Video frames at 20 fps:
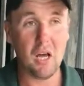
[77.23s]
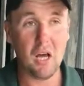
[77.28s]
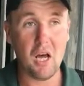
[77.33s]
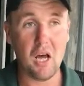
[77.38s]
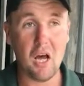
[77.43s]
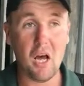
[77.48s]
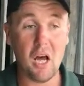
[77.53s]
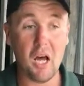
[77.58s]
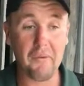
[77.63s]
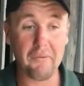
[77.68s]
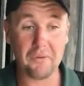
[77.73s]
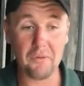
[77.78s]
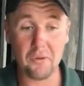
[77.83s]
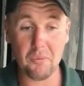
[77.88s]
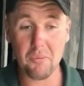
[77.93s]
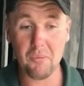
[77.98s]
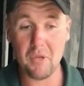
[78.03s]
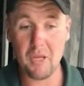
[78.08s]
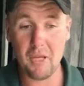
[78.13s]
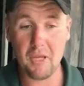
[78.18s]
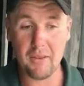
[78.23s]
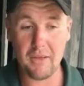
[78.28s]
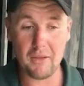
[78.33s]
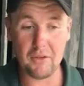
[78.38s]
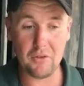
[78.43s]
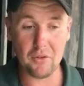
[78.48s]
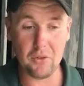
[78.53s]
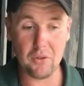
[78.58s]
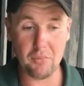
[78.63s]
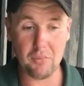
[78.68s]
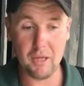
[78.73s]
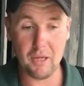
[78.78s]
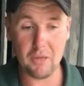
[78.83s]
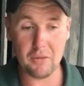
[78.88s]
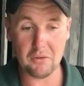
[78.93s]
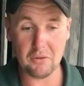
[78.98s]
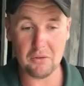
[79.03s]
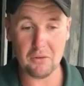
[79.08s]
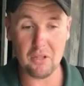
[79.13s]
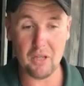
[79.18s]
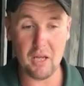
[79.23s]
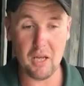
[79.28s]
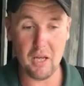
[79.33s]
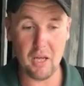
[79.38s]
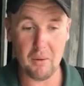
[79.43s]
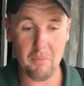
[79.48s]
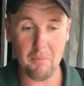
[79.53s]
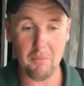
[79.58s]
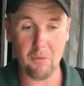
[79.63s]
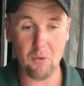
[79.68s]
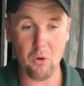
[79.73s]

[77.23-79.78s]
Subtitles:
From there, they do about 4